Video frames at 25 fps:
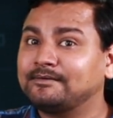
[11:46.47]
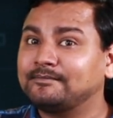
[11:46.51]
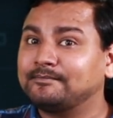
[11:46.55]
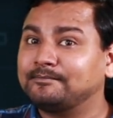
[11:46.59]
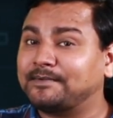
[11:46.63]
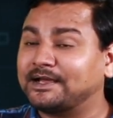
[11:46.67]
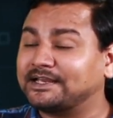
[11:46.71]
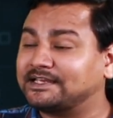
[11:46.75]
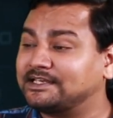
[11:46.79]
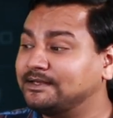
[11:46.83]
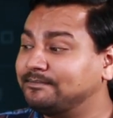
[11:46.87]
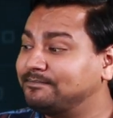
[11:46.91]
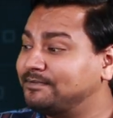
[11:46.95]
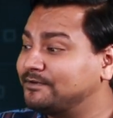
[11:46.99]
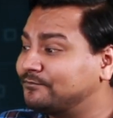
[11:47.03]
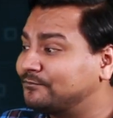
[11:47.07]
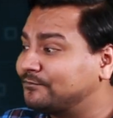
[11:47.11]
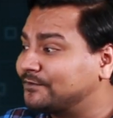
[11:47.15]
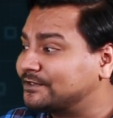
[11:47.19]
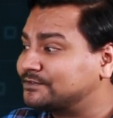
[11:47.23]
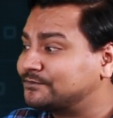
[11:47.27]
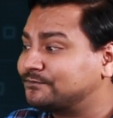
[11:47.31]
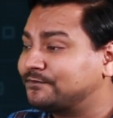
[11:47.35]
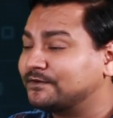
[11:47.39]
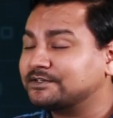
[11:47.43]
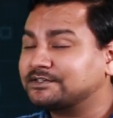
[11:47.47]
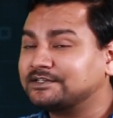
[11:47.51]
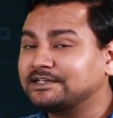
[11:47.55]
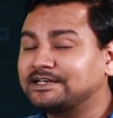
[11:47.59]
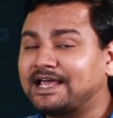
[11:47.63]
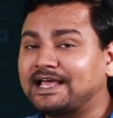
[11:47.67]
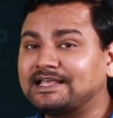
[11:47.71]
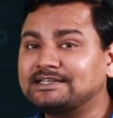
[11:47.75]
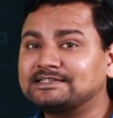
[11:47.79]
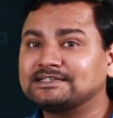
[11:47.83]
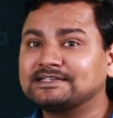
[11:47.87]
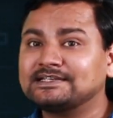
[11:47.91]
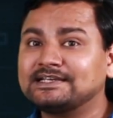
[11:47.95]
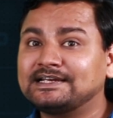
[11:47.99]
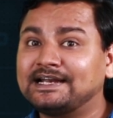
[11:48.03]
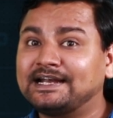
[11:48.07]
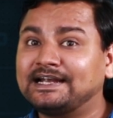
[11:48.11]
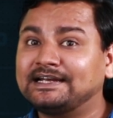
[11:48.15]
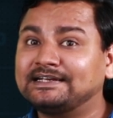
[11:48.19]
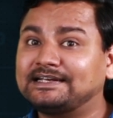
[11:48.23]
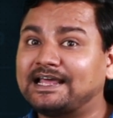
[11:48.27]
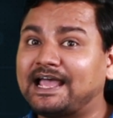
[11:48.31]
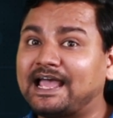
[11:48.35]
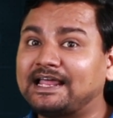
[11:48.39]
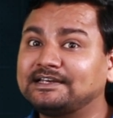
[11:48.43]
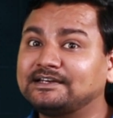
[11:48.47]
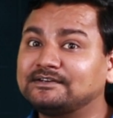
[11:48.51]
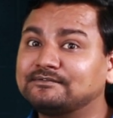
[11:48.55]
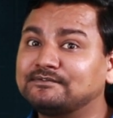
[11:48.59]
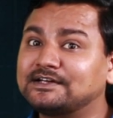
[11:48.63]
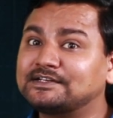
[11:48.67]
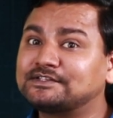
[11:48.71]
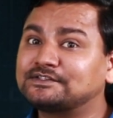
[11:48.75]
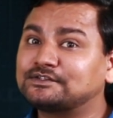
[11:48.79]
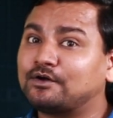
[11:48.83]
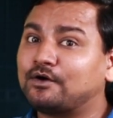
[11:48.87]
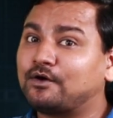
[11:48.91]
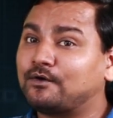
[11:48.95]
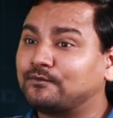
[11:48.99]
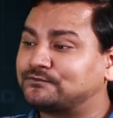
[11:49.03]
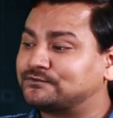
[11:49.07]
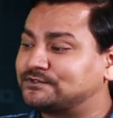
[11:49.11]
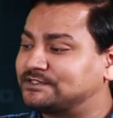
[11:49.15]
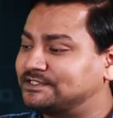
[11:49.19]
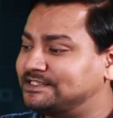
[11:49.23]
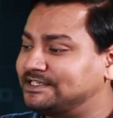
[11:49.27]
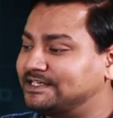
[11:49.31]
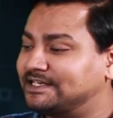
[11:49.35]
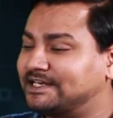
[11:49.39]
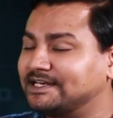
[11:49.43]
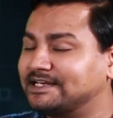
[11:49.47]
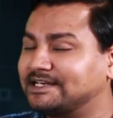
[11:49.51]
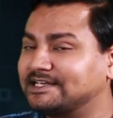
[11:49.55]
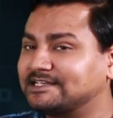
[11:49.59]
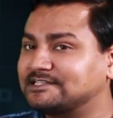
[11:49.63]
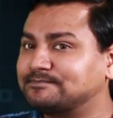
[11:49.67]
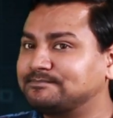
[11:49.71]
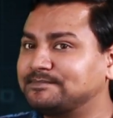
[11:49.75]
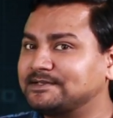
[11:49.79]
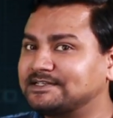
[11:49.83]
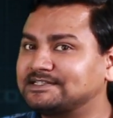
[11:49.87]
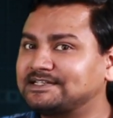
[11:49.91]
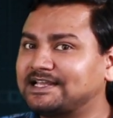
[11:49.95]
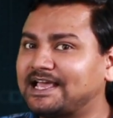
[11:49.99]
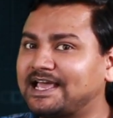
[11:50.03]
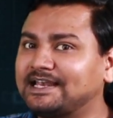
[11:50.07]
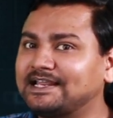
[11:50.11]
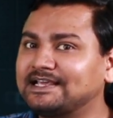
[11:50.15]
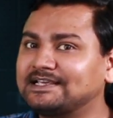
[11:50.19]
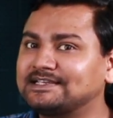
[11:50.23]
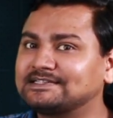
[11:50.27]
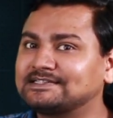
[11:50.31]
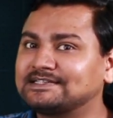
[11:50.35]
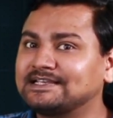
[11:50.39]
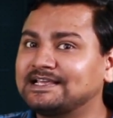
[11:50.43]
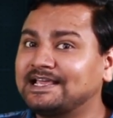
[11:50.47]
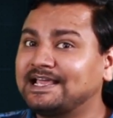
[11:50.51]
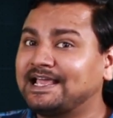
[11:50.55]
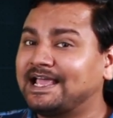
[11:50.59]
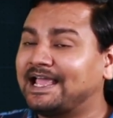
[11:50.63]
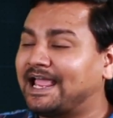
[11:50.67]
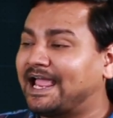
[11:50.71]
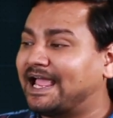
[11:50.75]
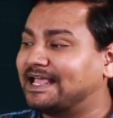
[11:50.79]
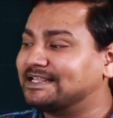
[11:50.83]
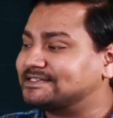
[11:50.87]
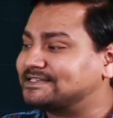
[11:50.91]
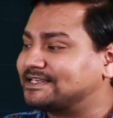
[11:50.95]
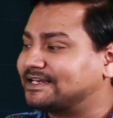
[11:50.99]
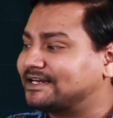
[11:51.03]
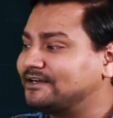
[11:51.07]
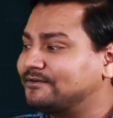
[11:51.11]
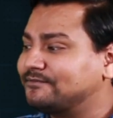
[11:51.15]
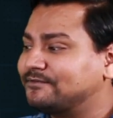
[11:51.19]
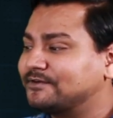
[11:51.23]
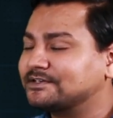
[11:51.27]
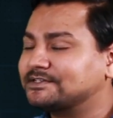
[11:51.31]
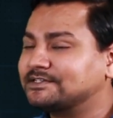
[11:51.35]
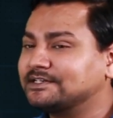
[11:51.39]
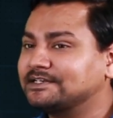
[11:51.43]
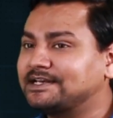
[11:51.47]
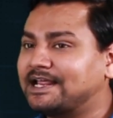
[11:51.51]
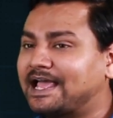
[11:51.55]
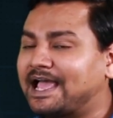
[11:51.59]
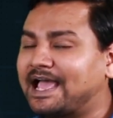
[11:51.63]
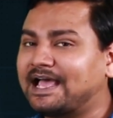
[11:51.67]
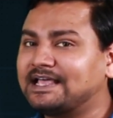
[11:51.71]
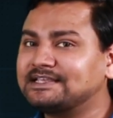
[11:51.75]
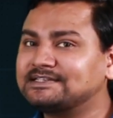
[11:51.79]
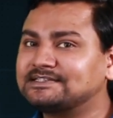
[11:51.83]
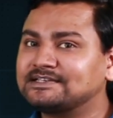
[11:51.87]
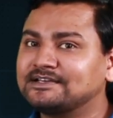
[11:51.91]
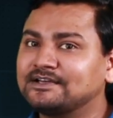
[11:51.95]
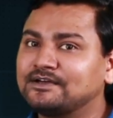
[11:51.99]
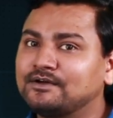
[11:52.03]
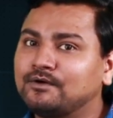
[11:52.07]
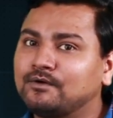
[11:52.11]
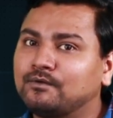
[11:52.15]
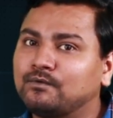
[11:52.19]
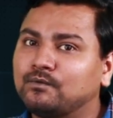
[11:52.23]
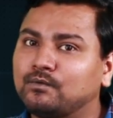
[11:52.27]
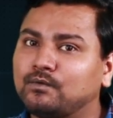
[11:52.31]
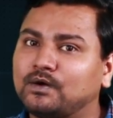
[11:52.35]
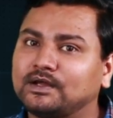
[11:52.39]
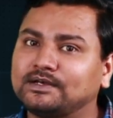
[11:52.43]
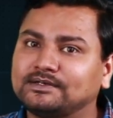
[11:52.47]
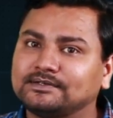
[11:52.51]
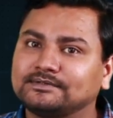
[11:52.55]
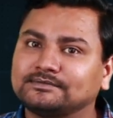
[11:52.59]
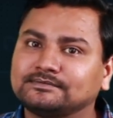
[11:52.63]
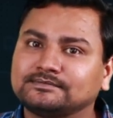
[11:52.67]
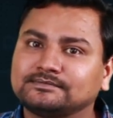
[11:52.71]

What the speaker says: By keeping first function as tan inverse of secant x plus tan x and second function as 1.